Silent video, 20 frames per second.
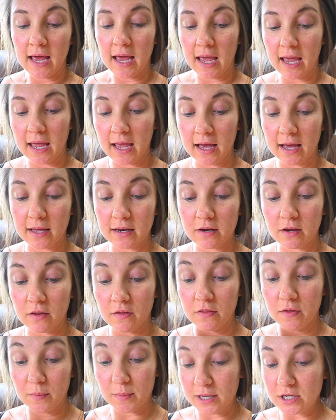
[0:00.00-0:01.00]
and
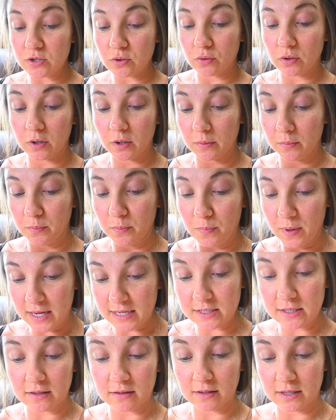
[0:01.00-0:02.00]
the mentor
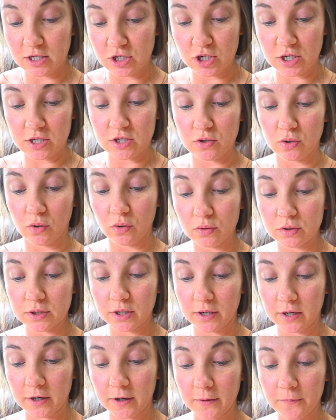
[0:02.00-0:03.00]
basically just told
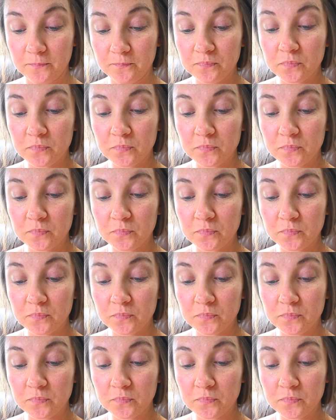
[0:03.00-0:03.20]
her